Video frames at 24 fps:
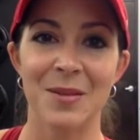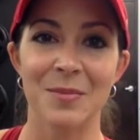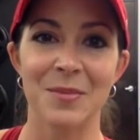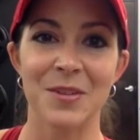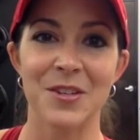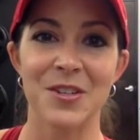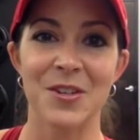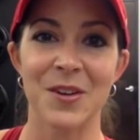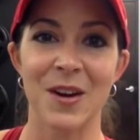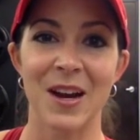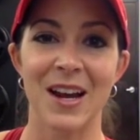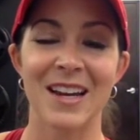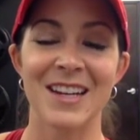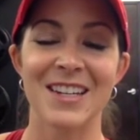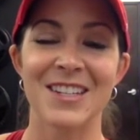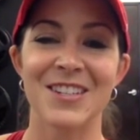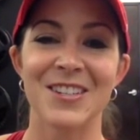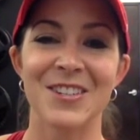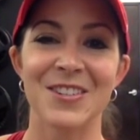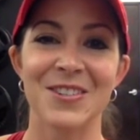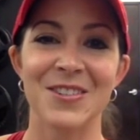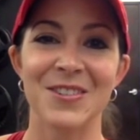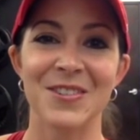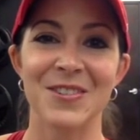try
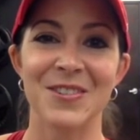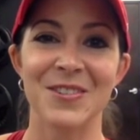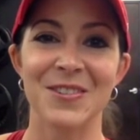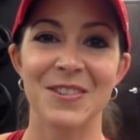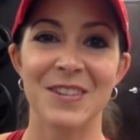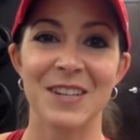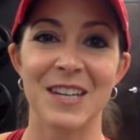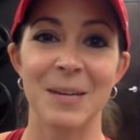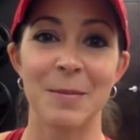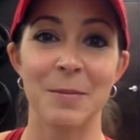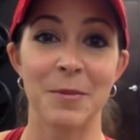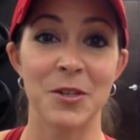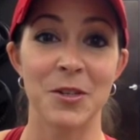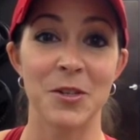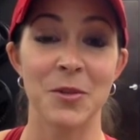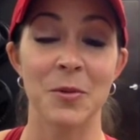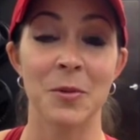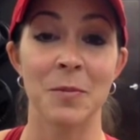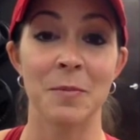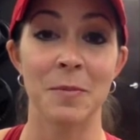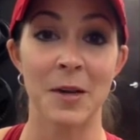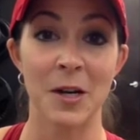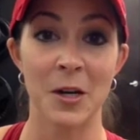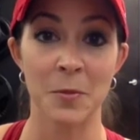to keep it to a
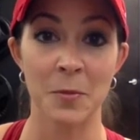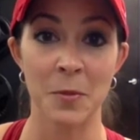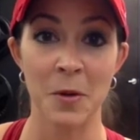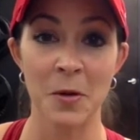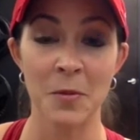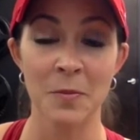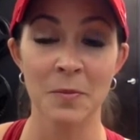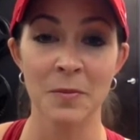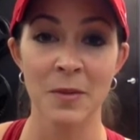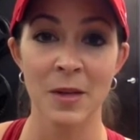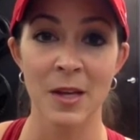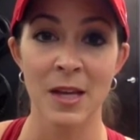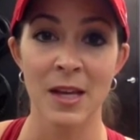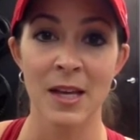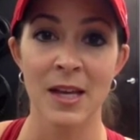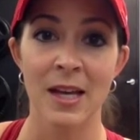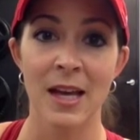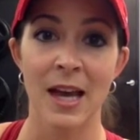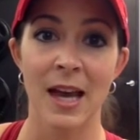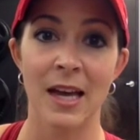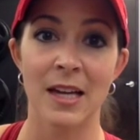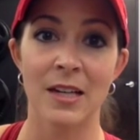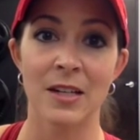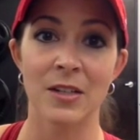minimum
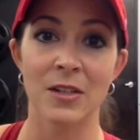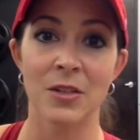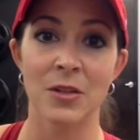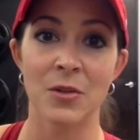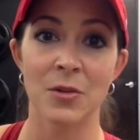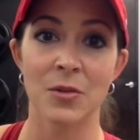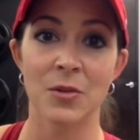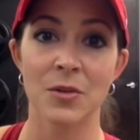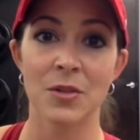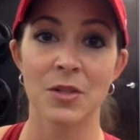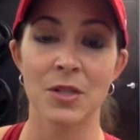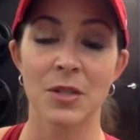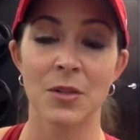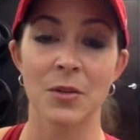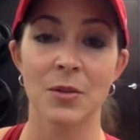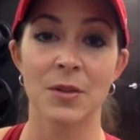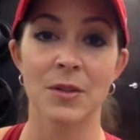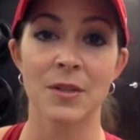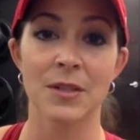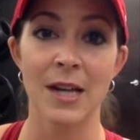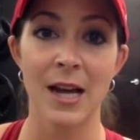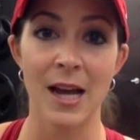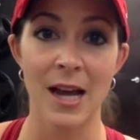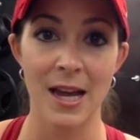and use your
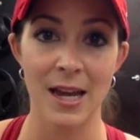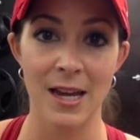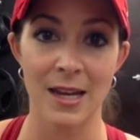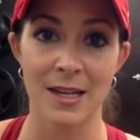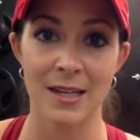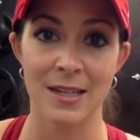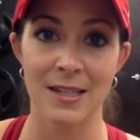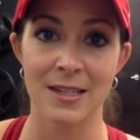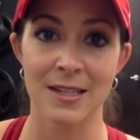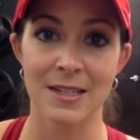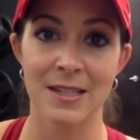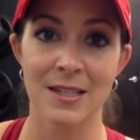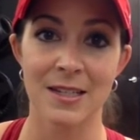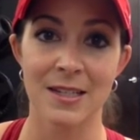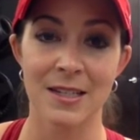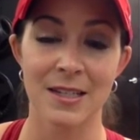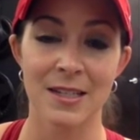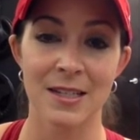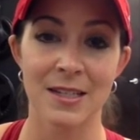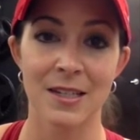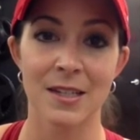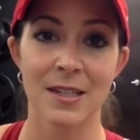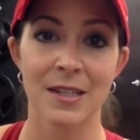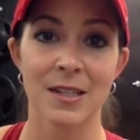diet
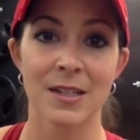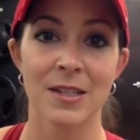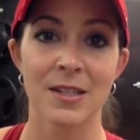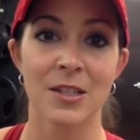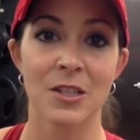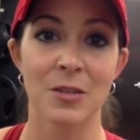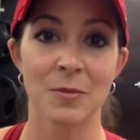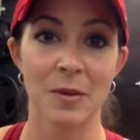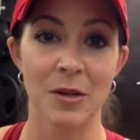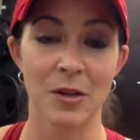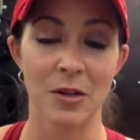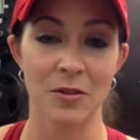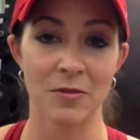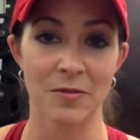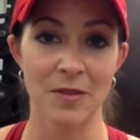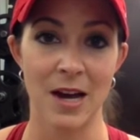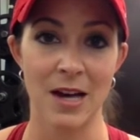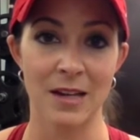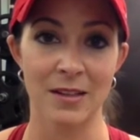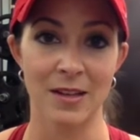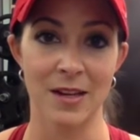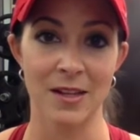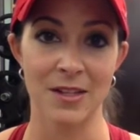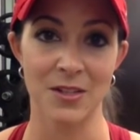to meet your
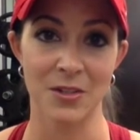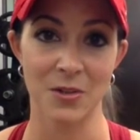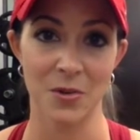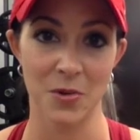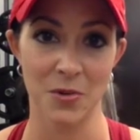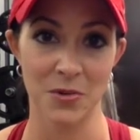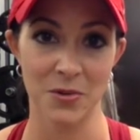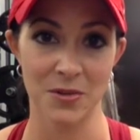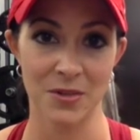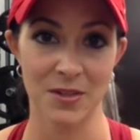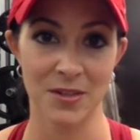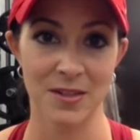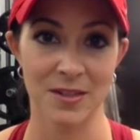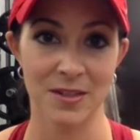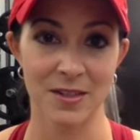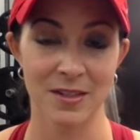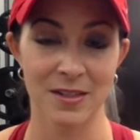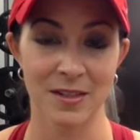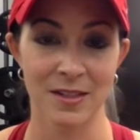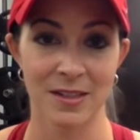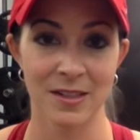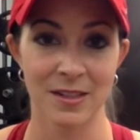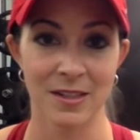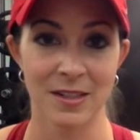fat loss goals.
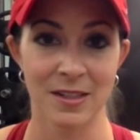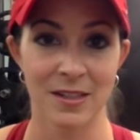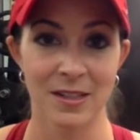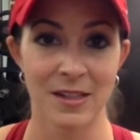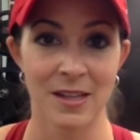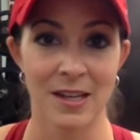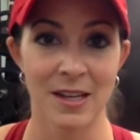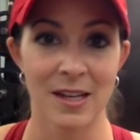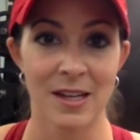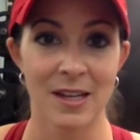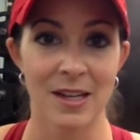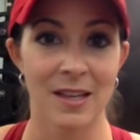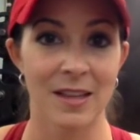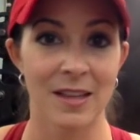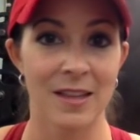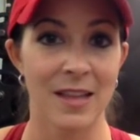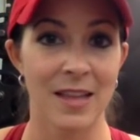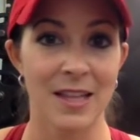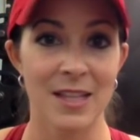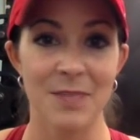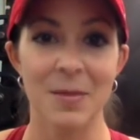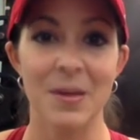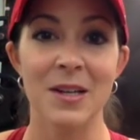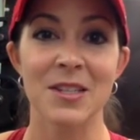
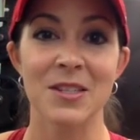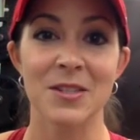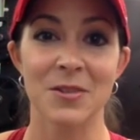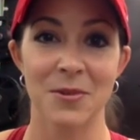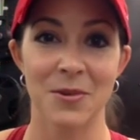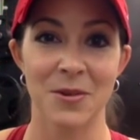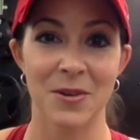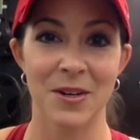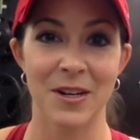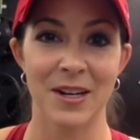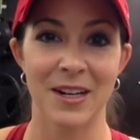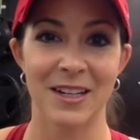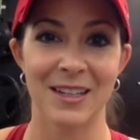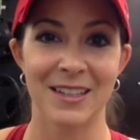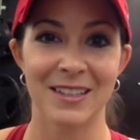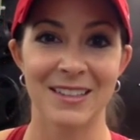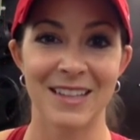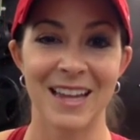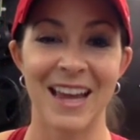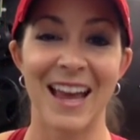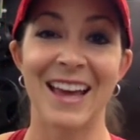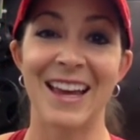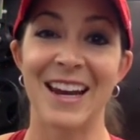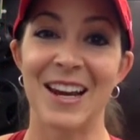That's my story,
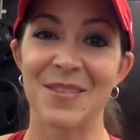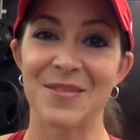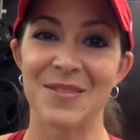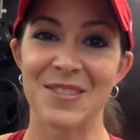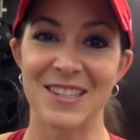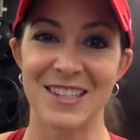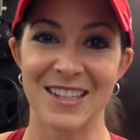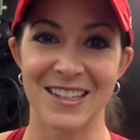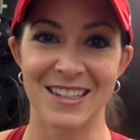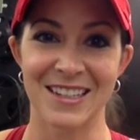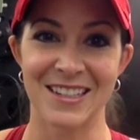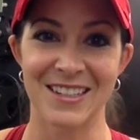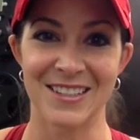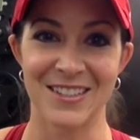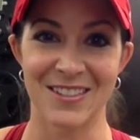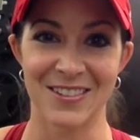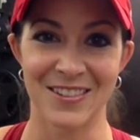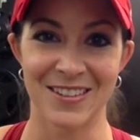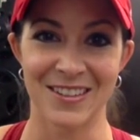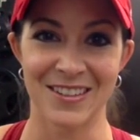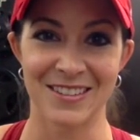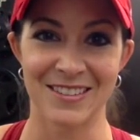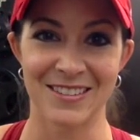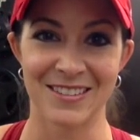and I'm sticking to
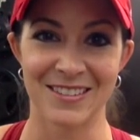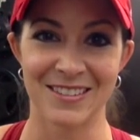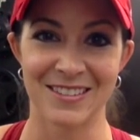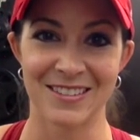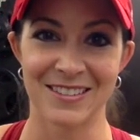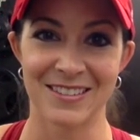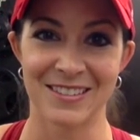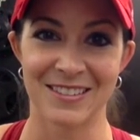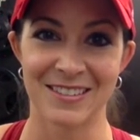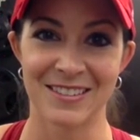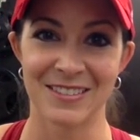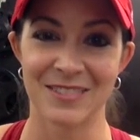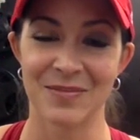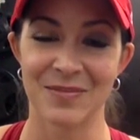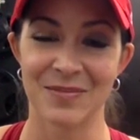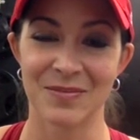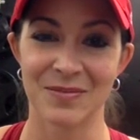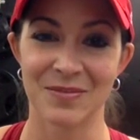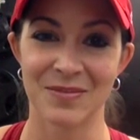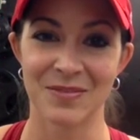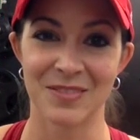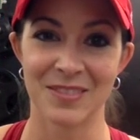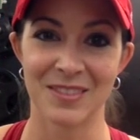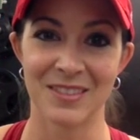it.
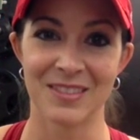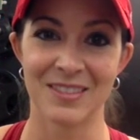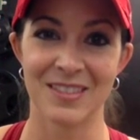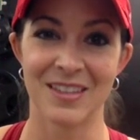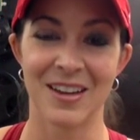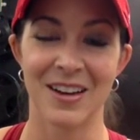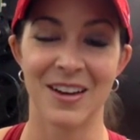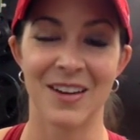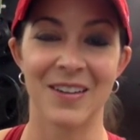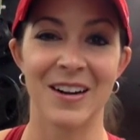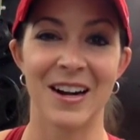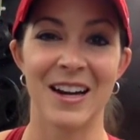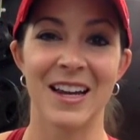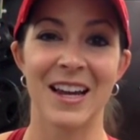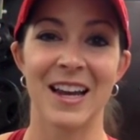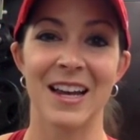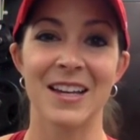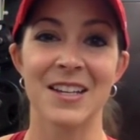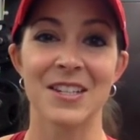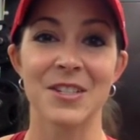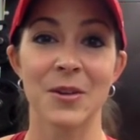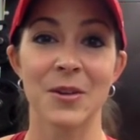All right, guys,